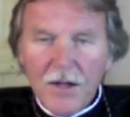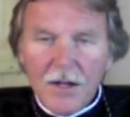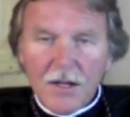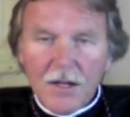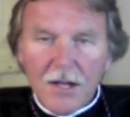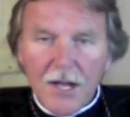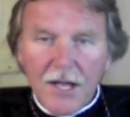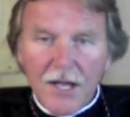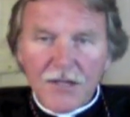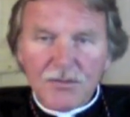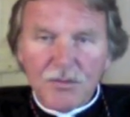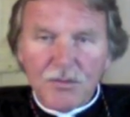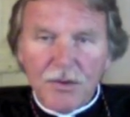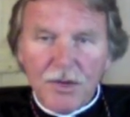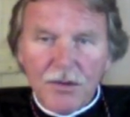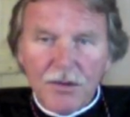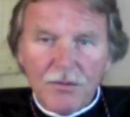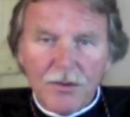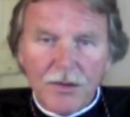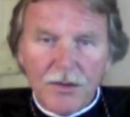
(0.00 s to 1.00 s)
Last
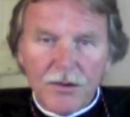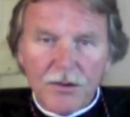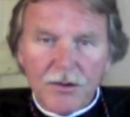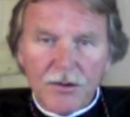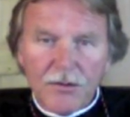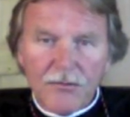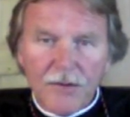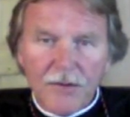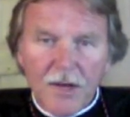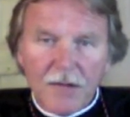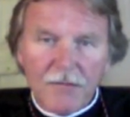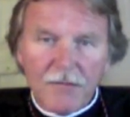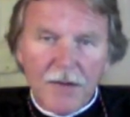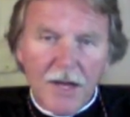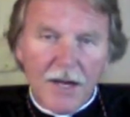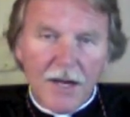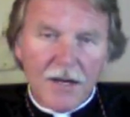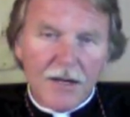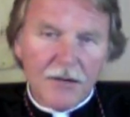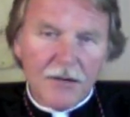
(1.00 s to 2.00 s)
week we heard of that
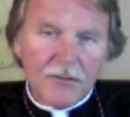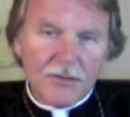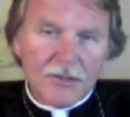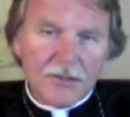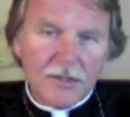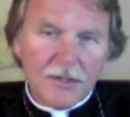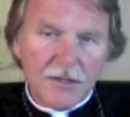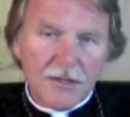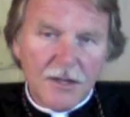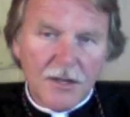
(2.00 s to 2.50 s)
magnificent